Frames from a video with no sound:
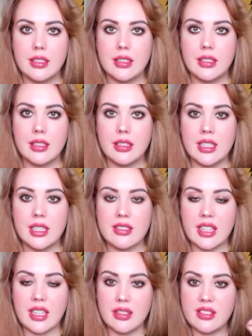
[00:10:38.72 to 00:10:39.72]
it's
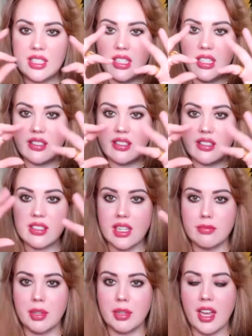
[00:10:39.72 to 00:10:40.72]
like you see the sun
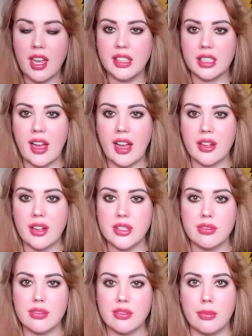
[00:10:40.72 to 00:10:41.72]
behind the clouds
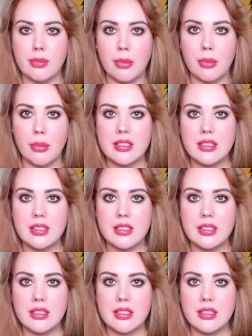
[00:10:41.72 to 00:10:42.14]
for a moment.